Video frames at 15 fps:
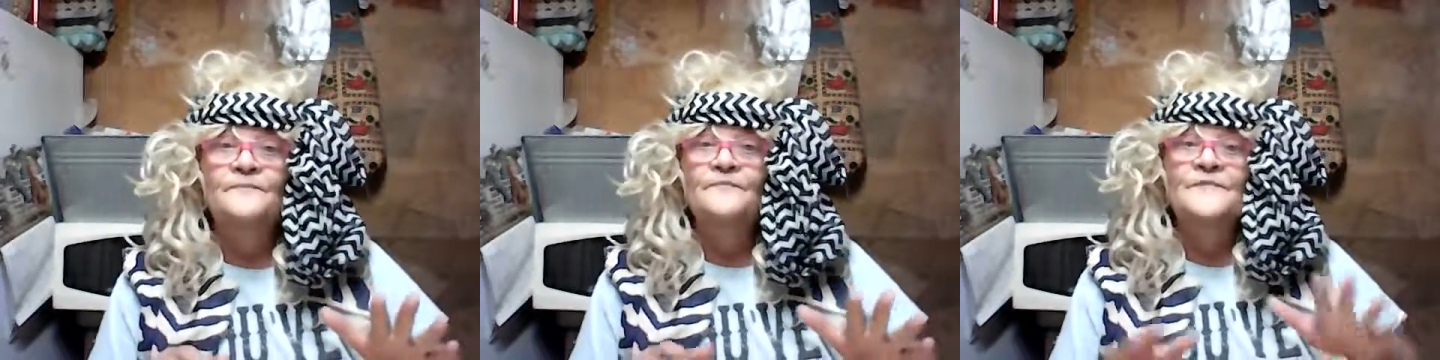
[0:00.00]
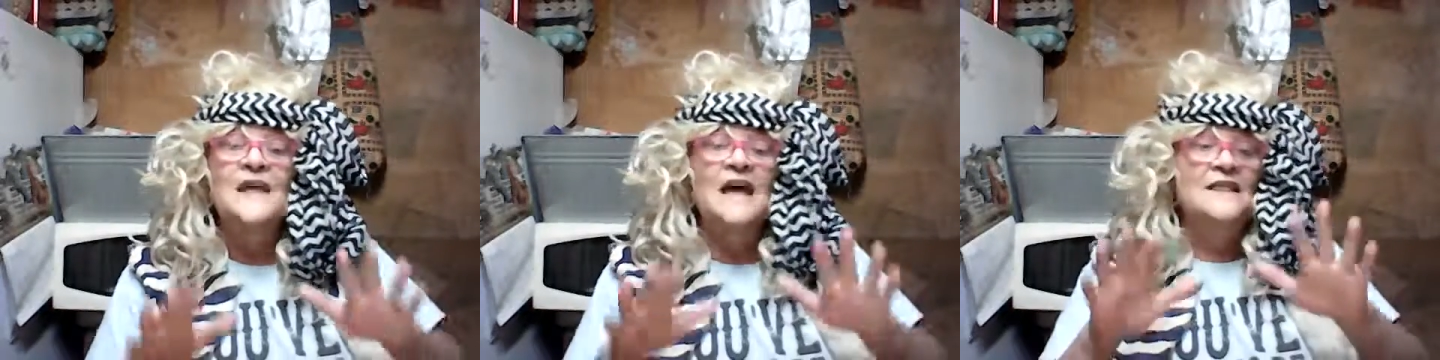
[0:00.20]

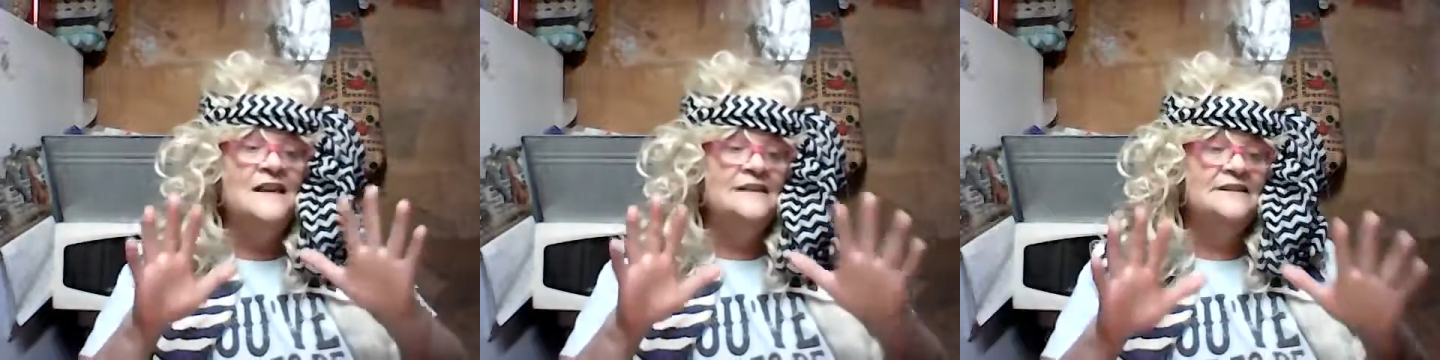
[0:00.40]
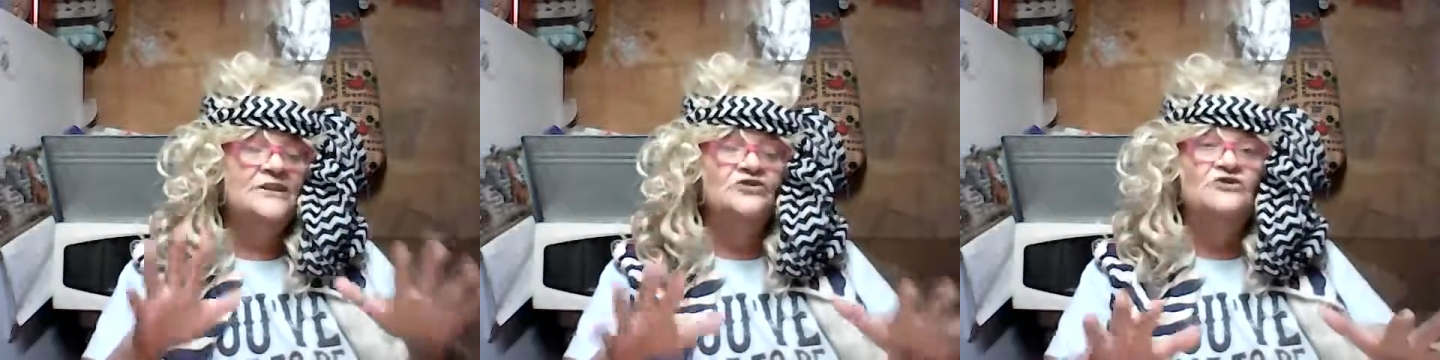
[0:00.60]
Now,
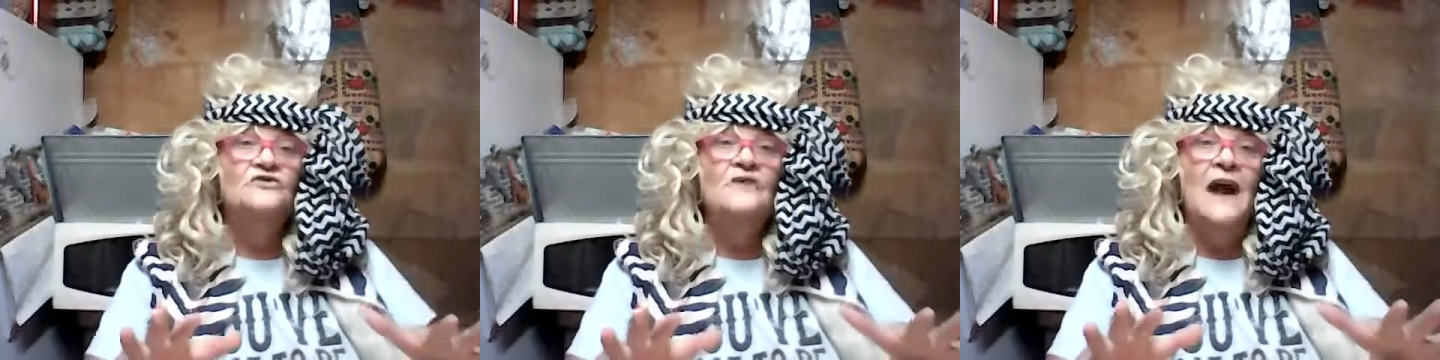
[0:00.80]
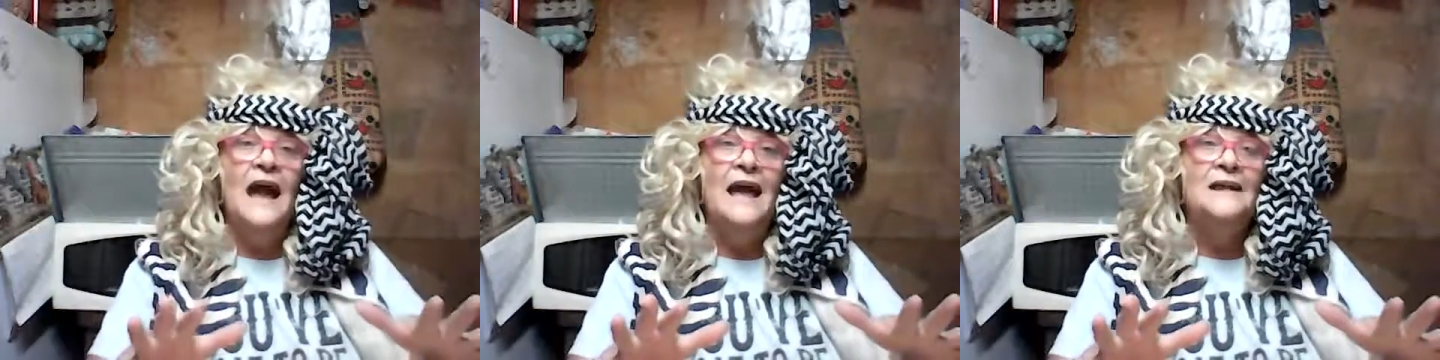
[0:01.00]
this is
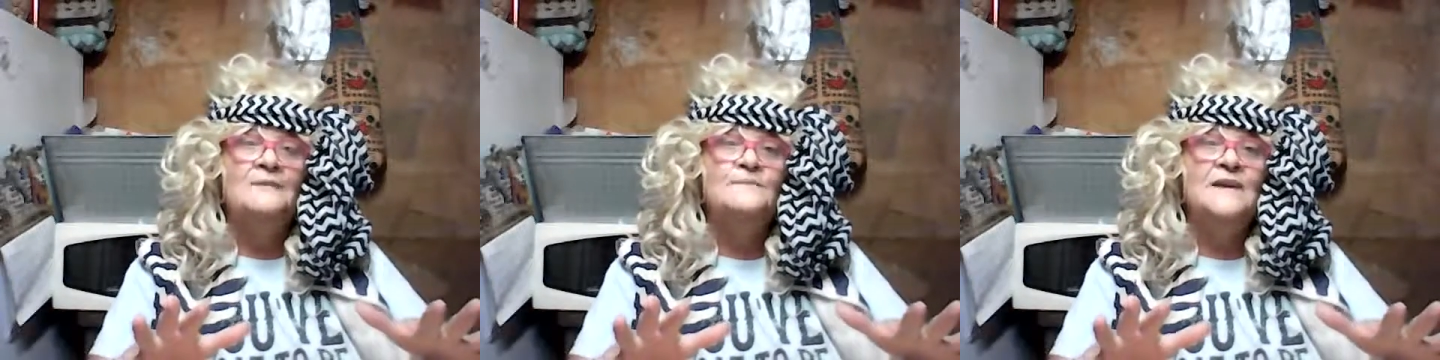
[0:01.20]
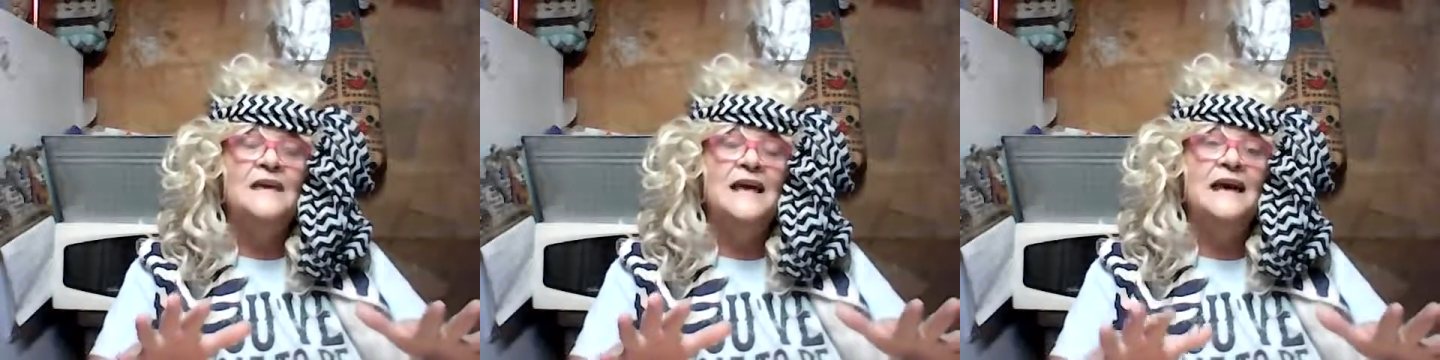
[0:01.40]
great
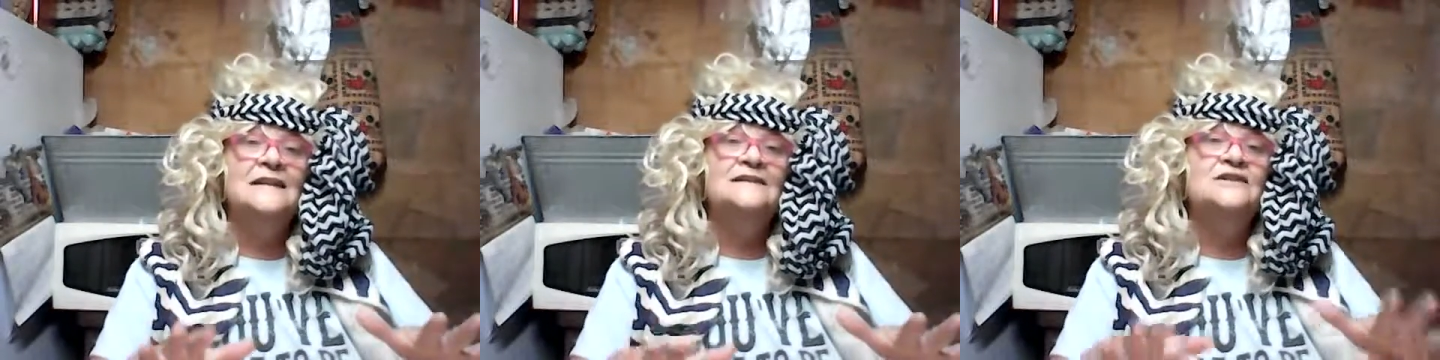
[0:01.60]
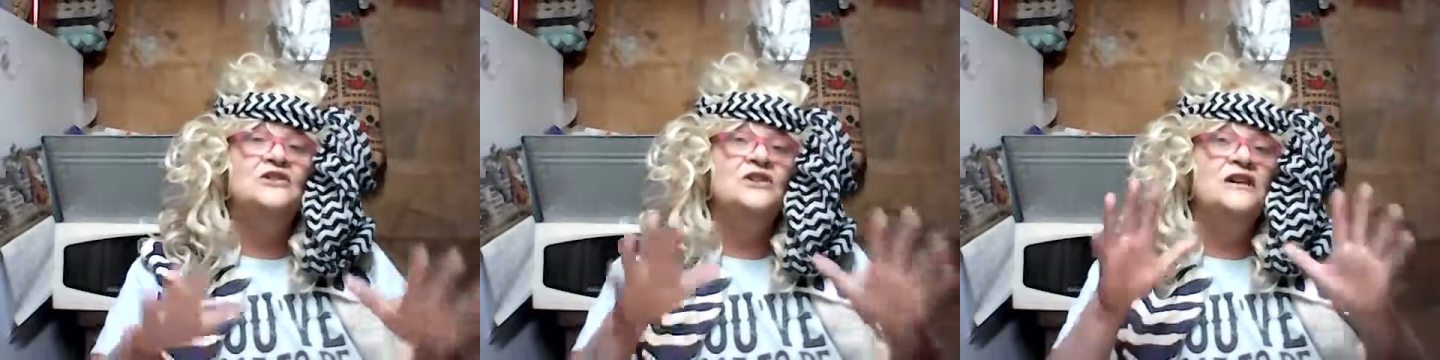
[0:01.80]

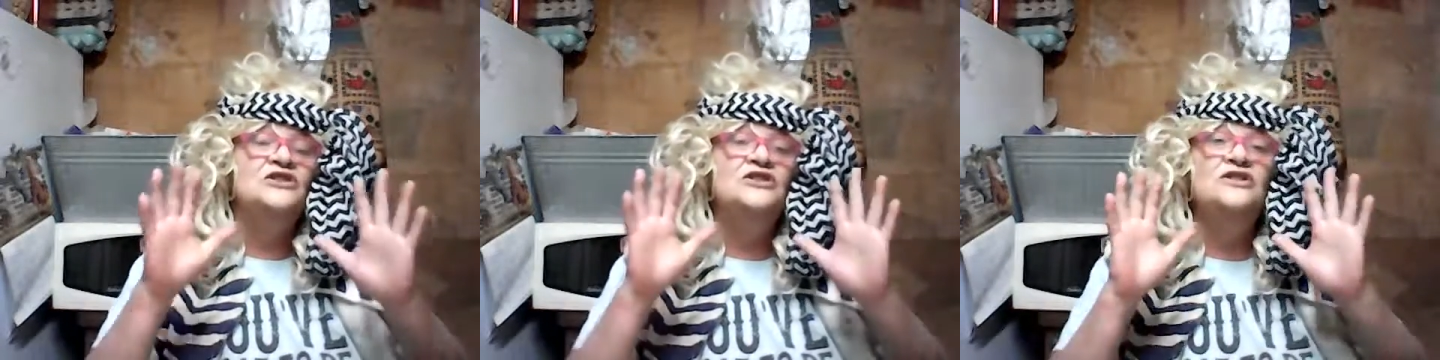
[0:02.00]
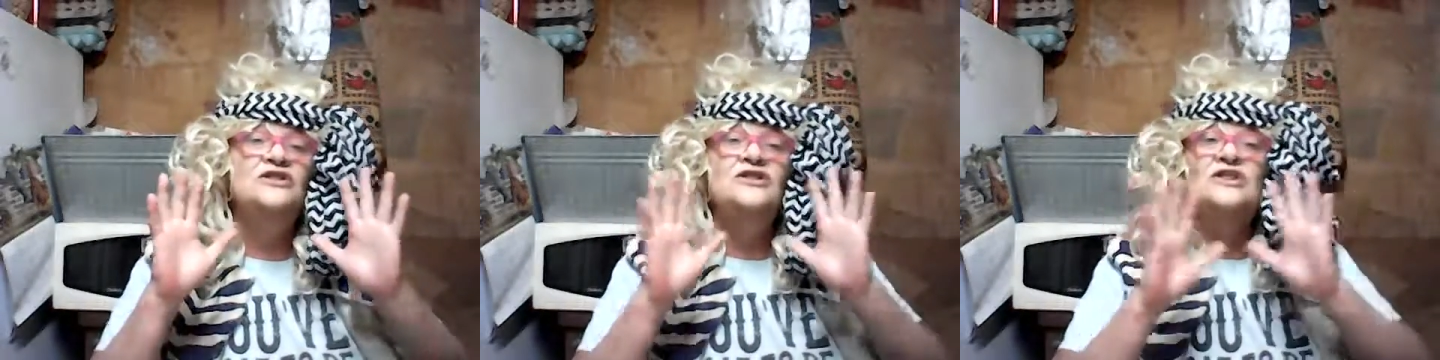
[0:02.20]
because you can
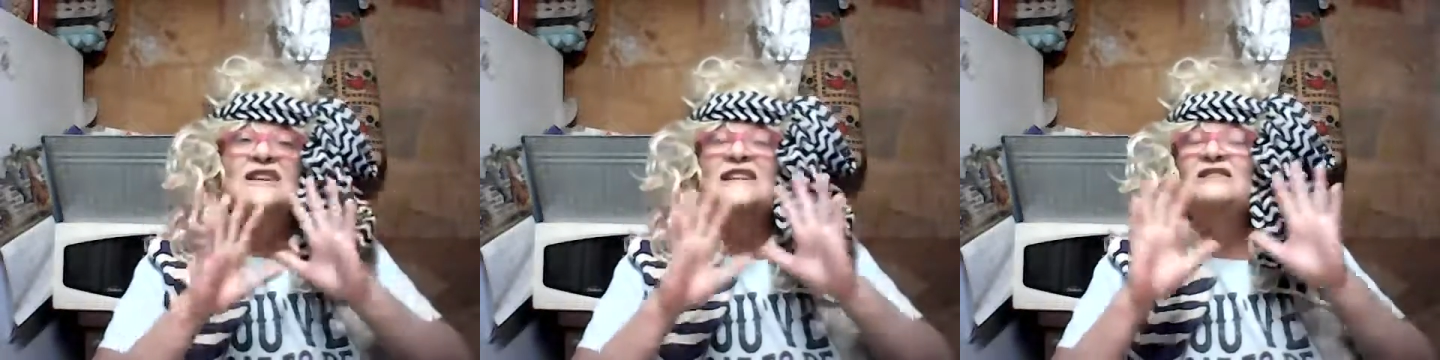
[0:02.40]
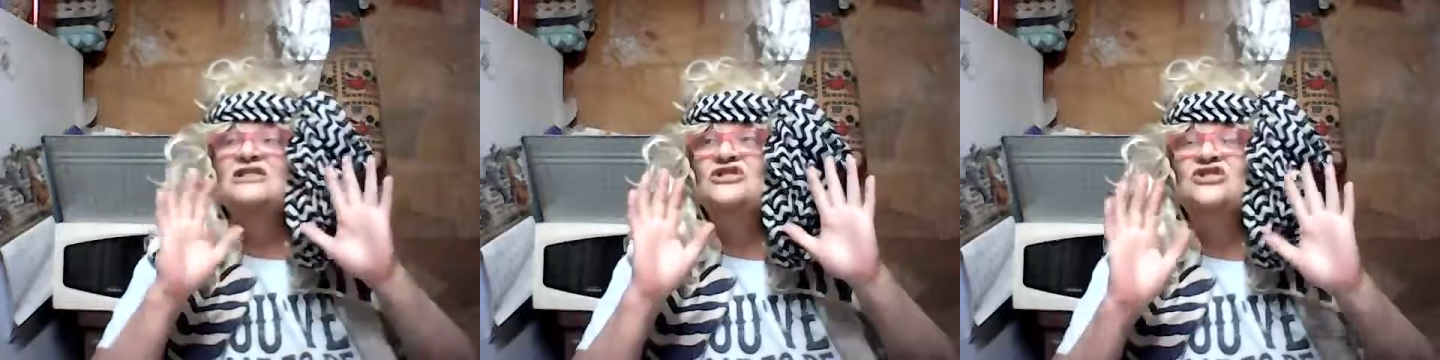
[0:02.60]
do it.